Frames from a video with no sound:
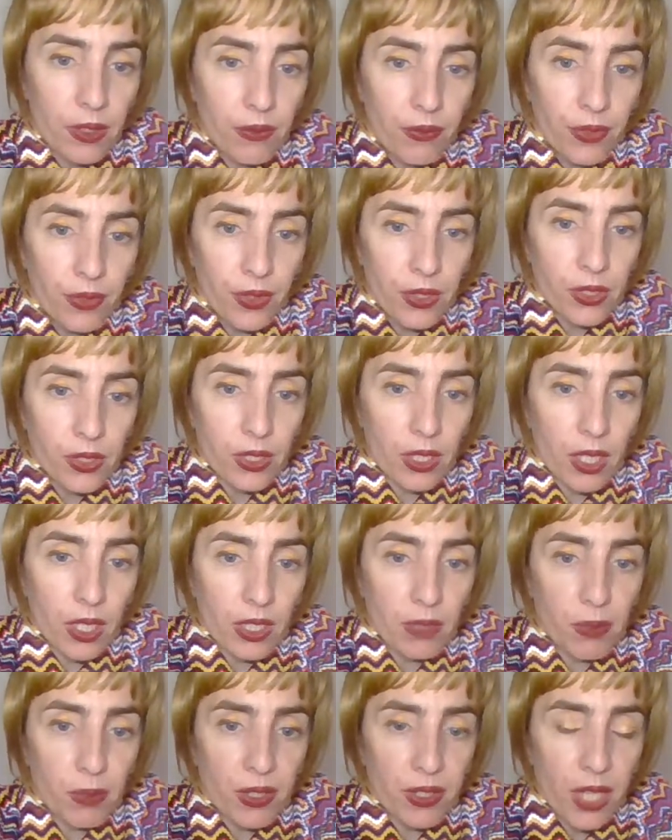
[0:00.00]
First
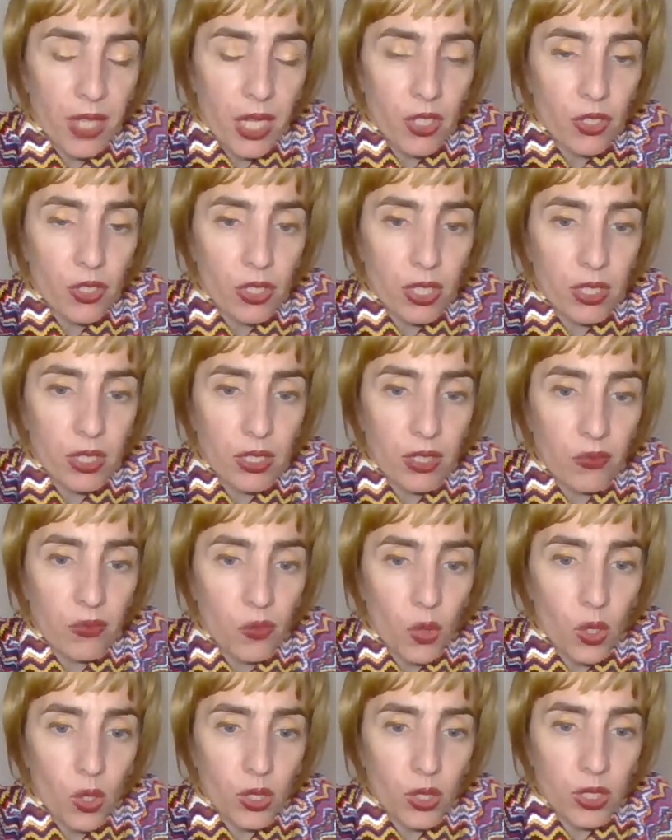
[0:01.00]
explanation is
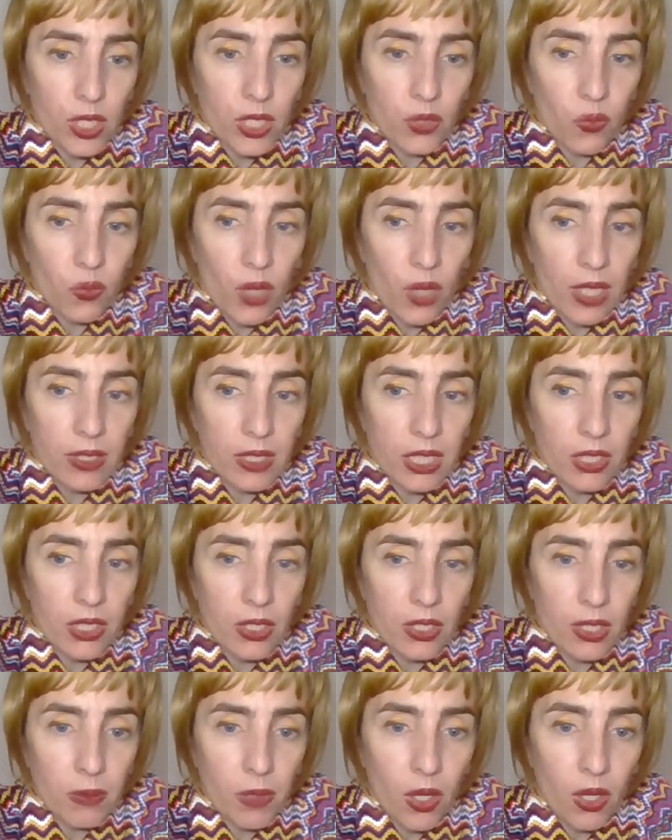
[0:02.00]
divorce, as well
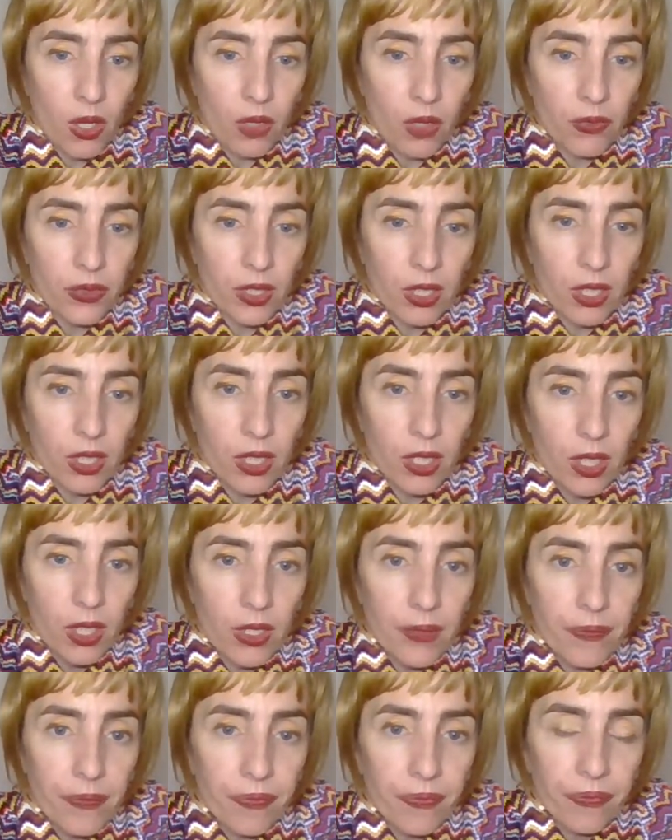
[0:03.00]
synonym of the,
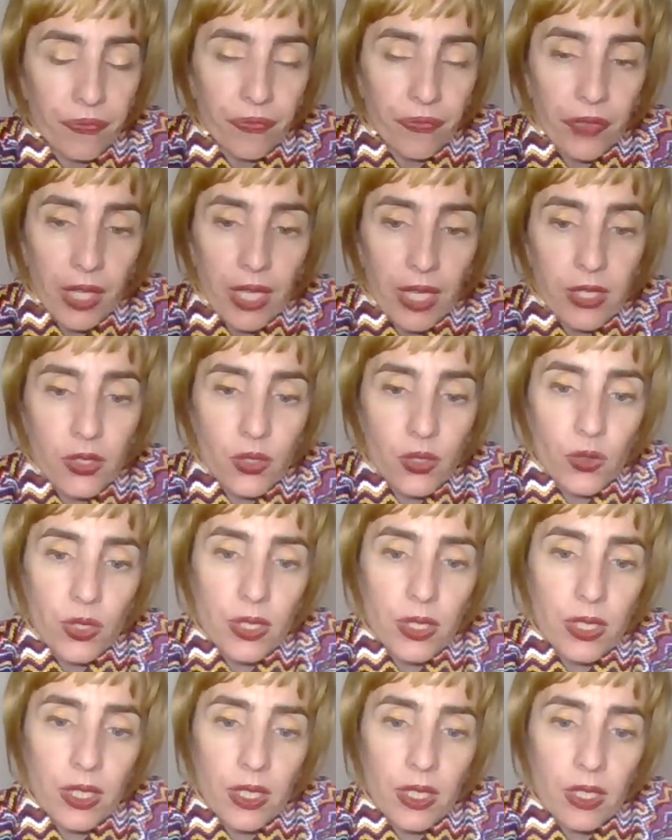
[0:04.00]
as you
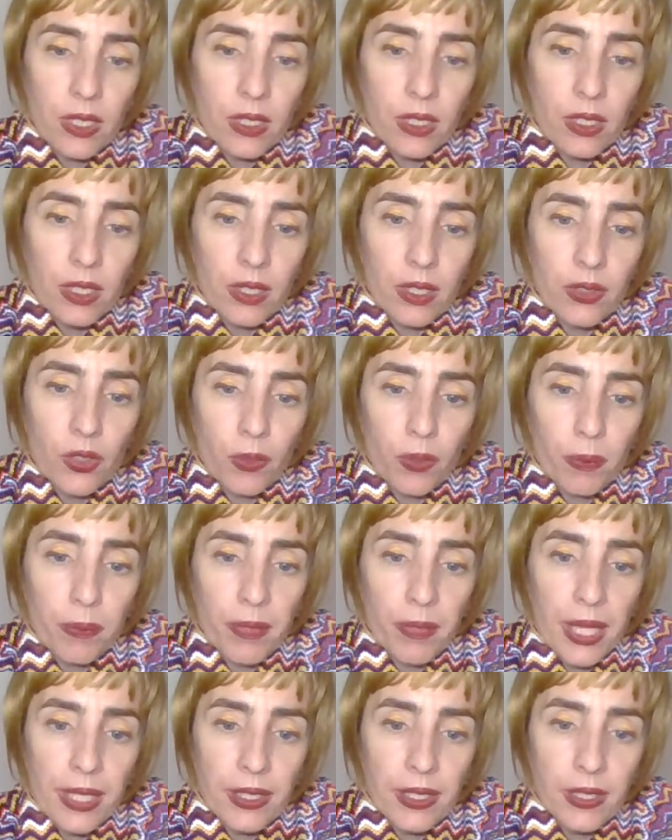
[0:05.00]
see,
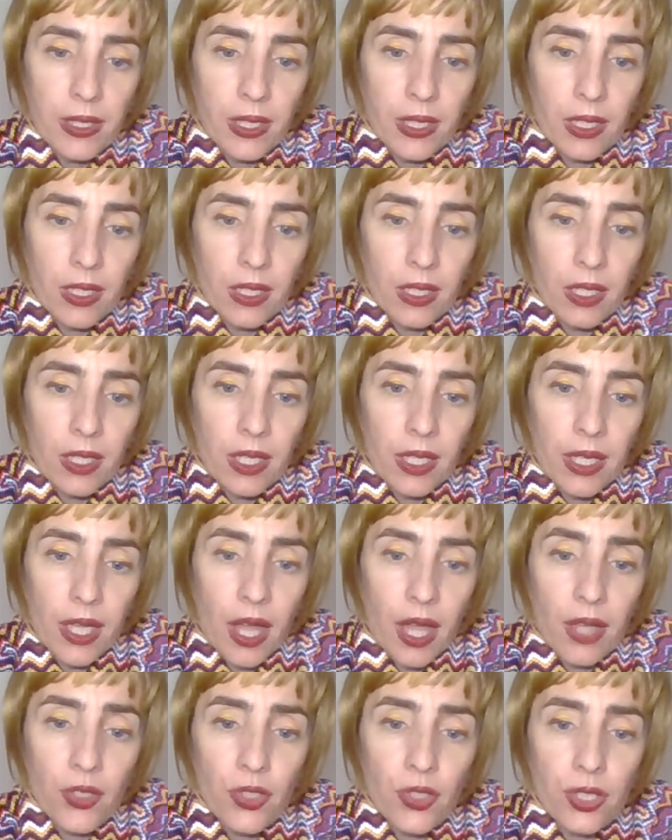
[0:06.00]
domestic,
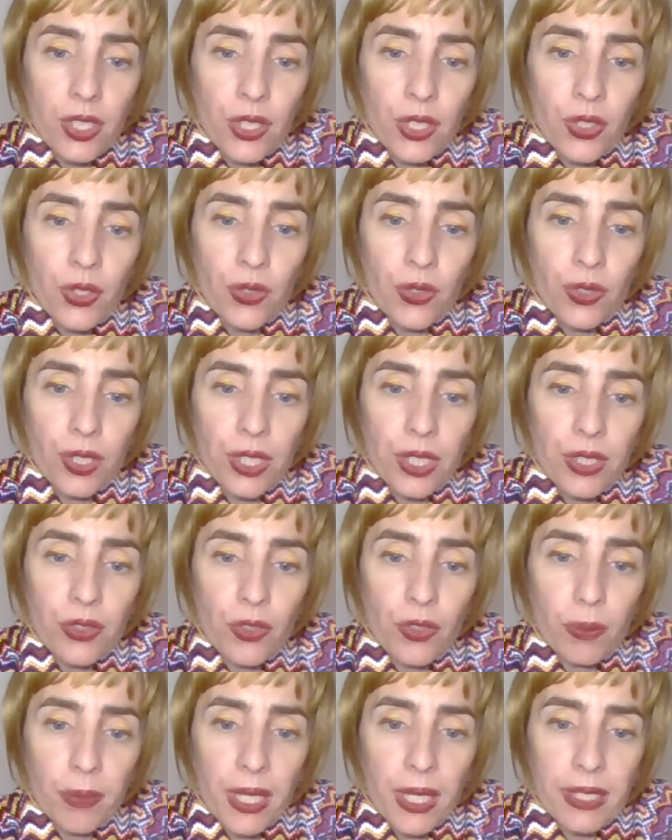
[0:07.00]
unsecure in
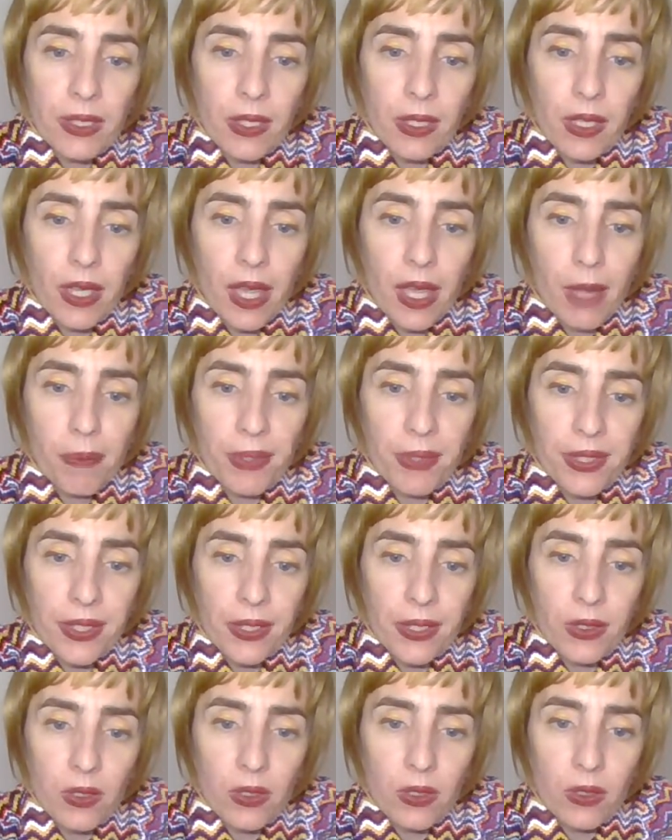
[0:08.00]
domestic
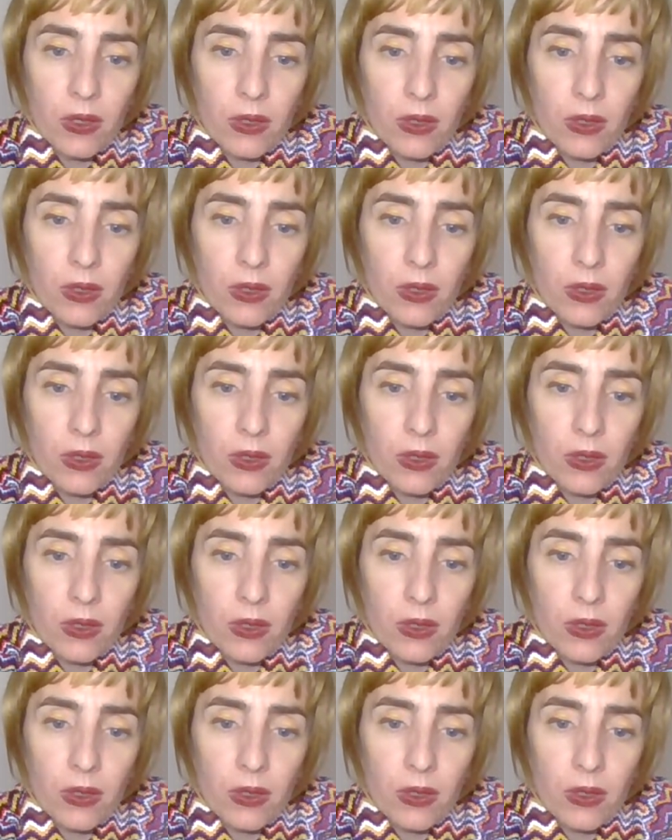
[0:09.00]
happiness,